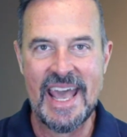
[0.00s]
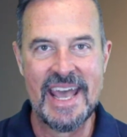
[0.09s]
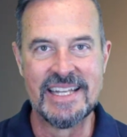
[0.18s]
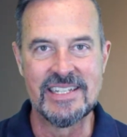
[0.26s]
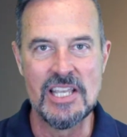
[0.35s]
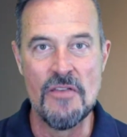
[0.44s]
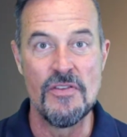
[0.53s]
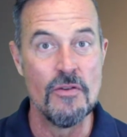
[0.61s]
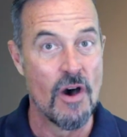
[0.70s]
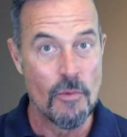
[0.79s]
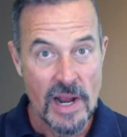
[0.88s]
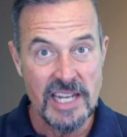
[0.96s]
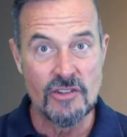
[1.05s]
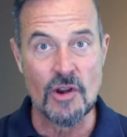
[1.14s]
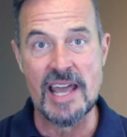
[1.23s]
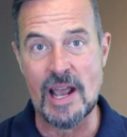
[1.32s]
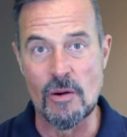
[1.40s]
And if you've already
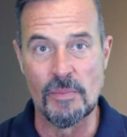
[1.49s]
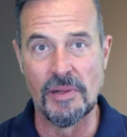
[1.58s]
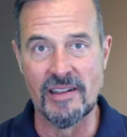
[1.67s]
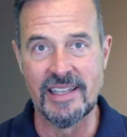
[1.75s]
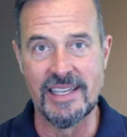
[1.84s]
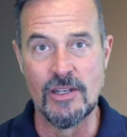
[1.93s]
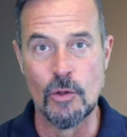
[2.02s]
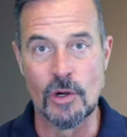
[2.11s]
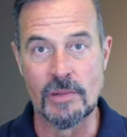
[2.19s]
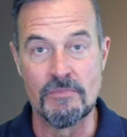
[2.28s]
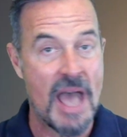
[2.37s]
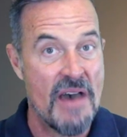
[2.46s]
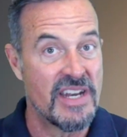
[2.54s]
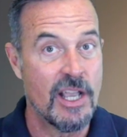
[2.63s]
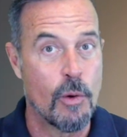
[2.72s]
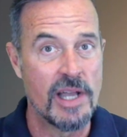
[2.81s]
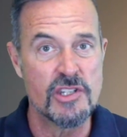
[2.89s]
tried our plugin or have
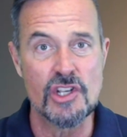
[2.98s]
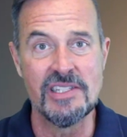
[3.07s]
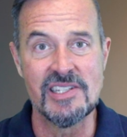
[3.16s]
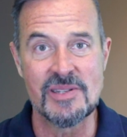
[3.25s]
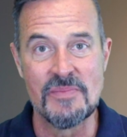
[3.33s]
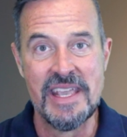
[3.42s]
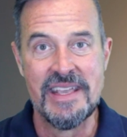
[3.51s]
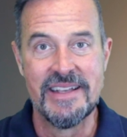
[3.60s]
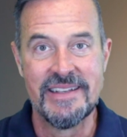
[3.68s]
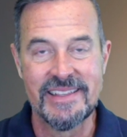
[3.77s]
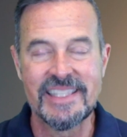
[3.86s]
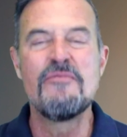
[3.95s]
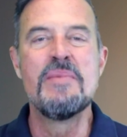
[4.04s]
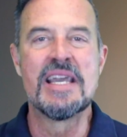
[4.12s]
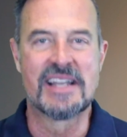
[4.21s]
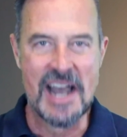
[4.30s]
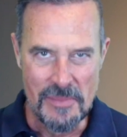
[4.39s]
any questions, leave
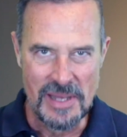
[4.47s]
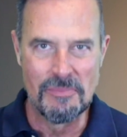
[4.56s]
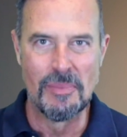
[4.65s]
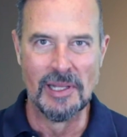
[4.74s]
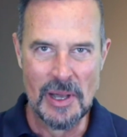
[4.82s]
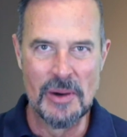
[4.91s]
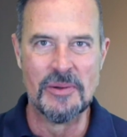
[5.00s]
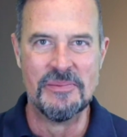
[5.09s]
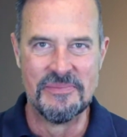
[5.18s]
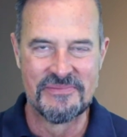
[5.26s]
me a comment below.